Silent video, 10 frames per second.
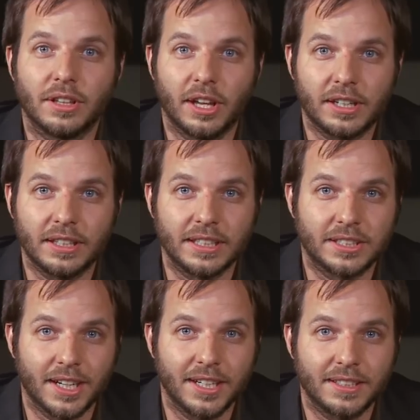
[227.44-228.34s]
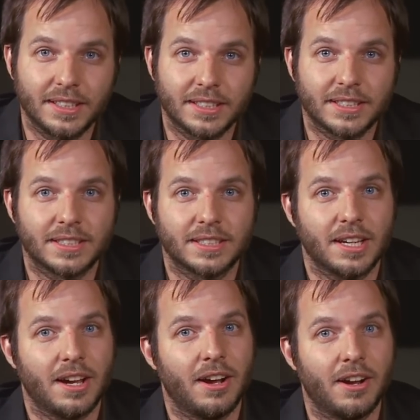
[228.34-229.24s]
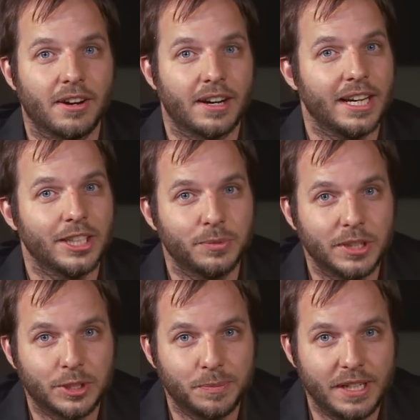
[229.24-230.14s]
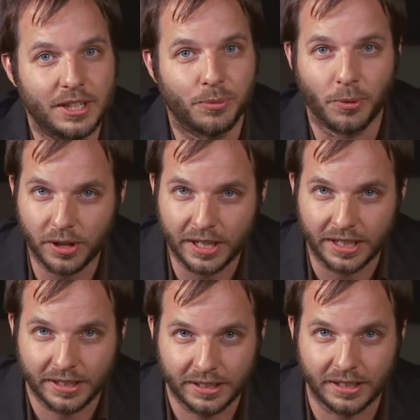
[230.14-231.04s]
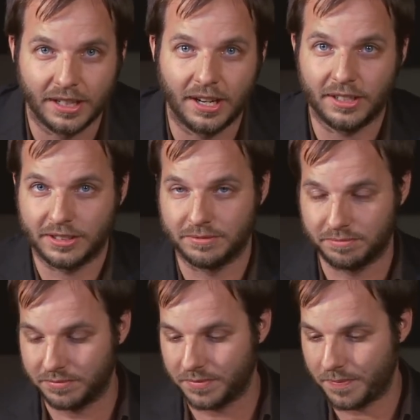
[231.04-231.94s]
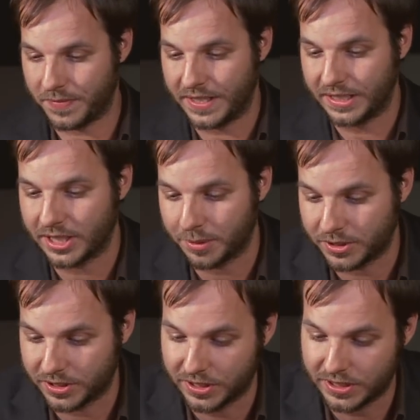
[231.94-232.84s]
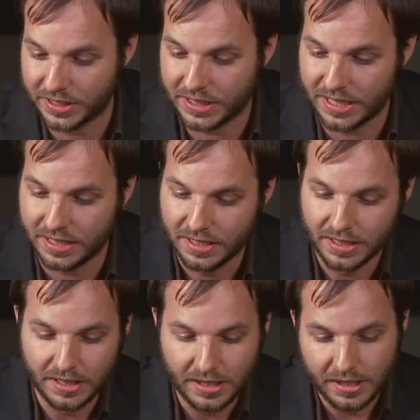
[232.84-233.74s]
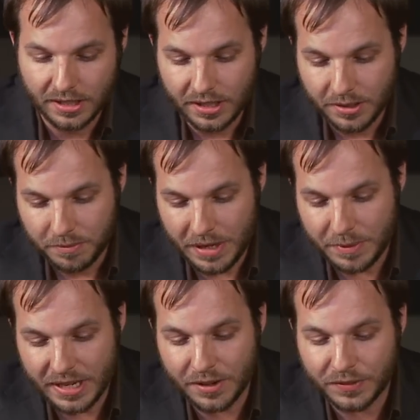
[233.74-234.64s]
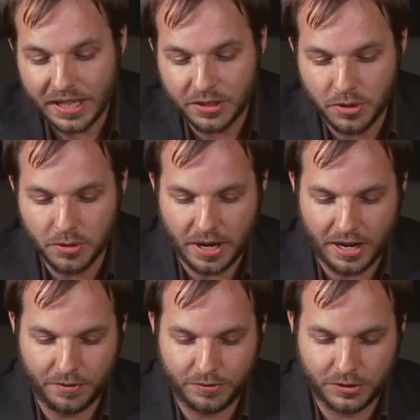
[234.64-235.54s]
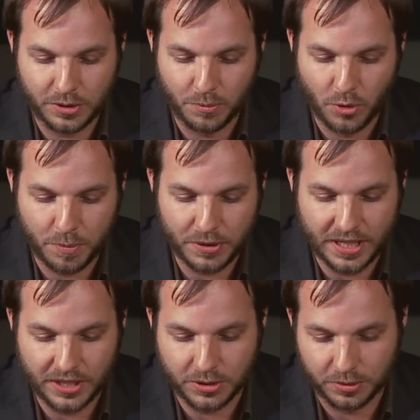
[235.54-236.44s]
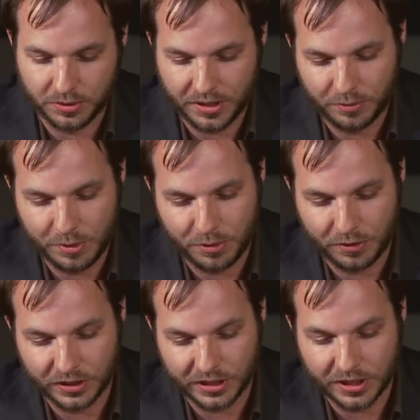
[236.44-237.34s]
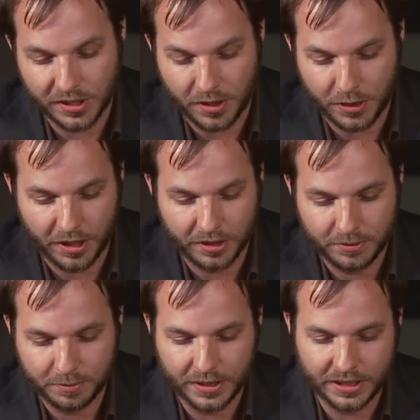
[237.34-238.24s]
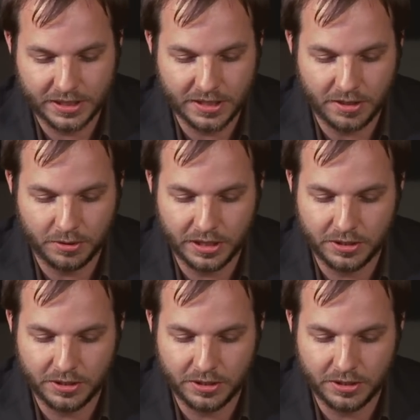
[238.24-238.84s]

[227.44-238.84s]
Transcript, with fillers: Luckily, scientists are, as we speak, working uh, on these substances to see maybe if they do have some more potential than we previously thought, because it's not only